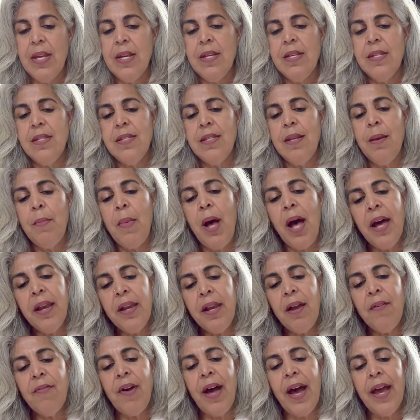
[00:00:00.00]

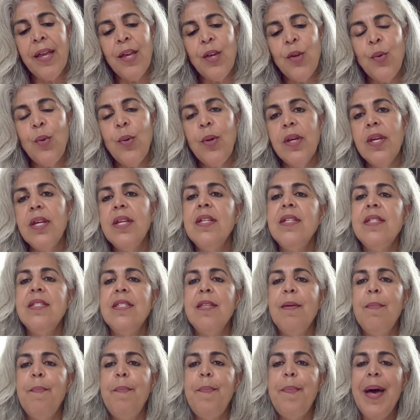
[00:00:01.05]
Samanavayu is
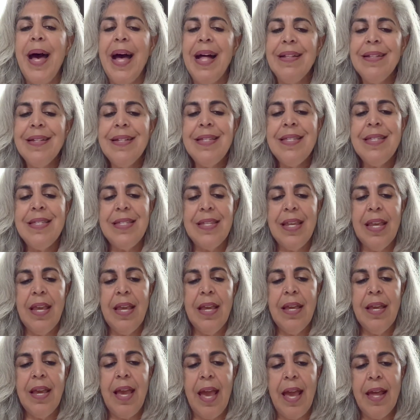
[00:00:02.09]
the balancing